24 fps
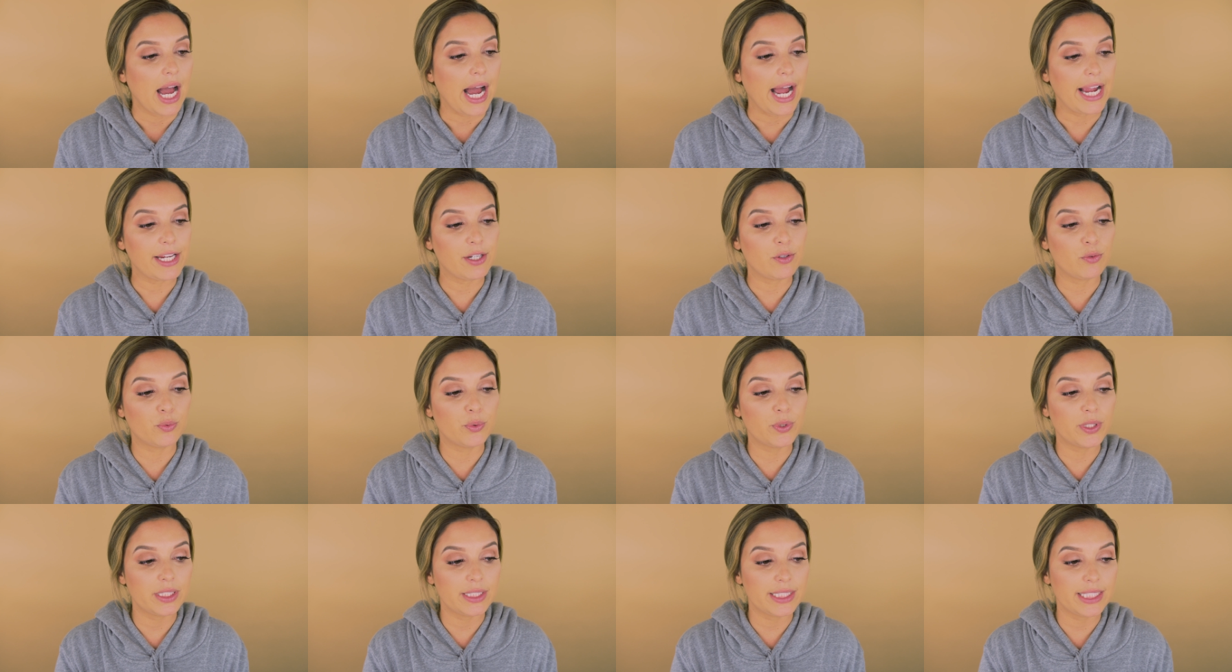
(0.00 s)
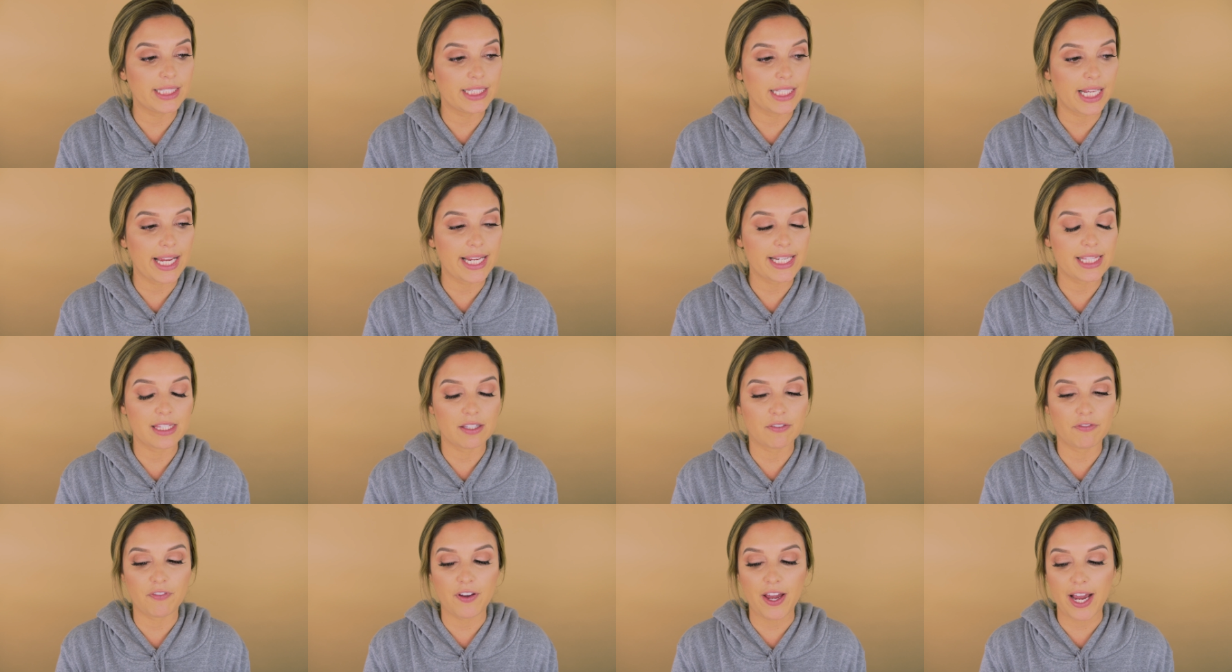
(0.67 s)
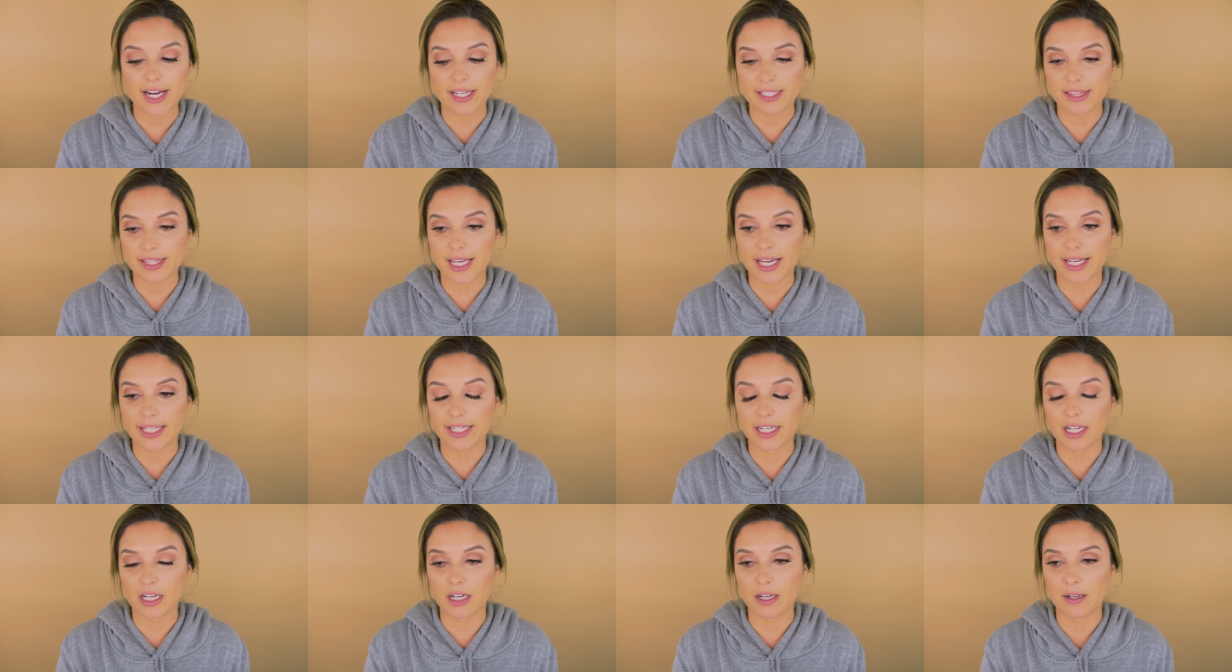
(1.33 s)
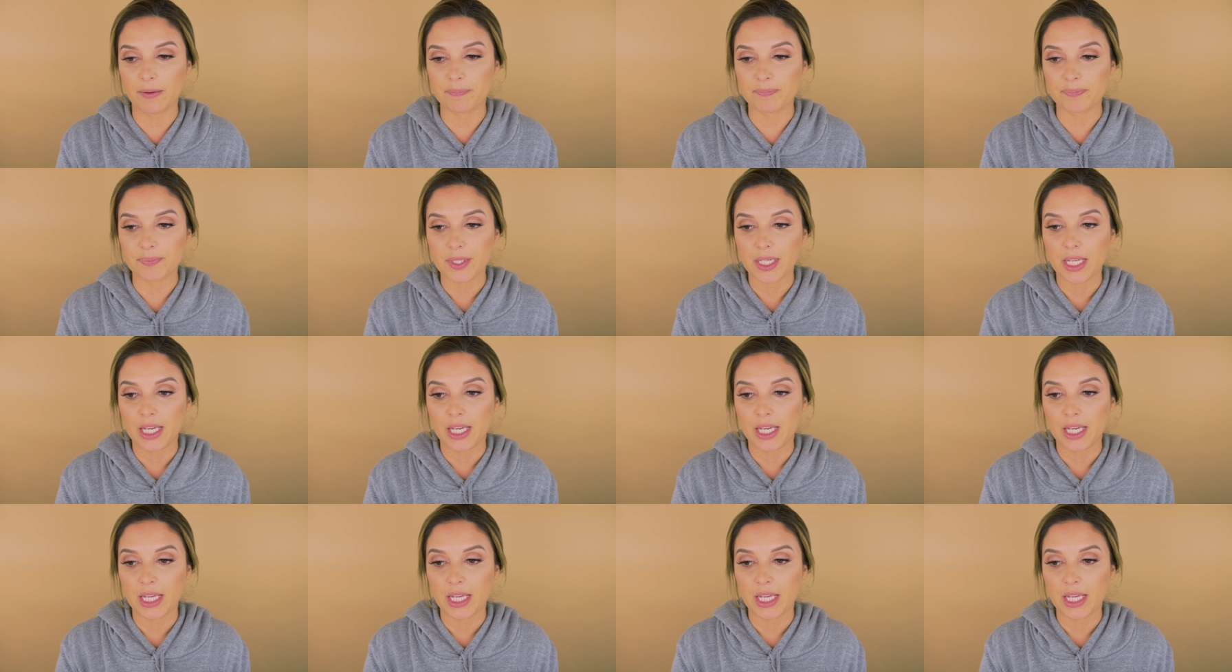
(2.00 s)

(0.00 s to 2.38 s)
I really like the fact that um,